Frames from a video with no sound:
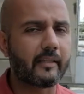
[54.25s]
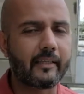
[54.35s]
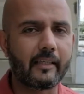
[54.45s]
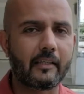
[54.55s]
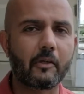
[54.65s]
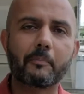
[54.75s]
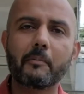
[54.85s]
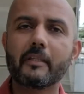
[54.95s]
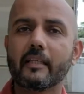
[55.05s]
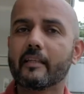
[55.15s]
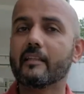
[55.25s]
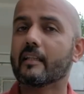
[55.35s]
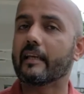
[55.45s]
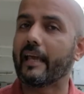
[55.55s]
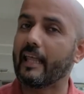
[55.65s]
thinking. You're probably thinking
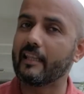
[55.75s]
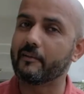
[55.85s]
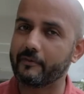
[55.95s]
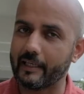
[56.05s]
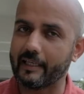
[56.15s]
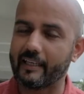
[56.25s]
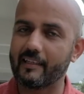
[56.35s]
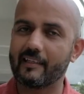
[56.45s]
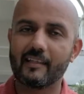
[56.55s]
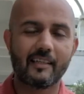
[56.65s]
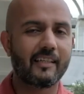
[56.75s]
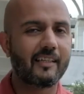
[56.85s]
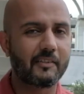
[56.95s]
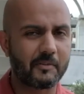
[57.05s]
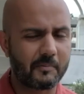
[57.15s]
that the LFA
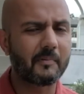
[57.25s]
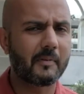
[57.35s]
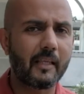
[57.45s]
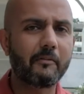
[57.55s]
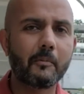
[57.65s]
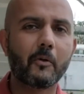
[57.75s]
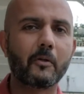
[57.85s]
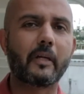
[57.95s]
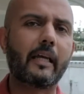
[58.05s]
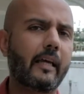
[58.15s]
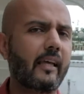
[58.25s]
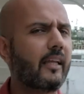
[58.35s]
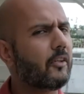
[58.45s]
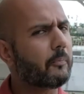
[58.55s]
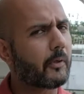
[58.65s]
is even more rare,
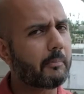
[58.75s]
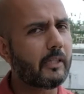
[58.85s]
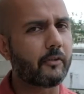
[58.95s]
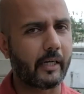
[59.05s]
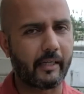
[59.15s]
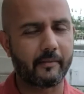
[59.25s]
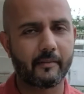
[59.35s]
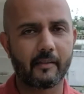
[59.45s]
and you're probably right.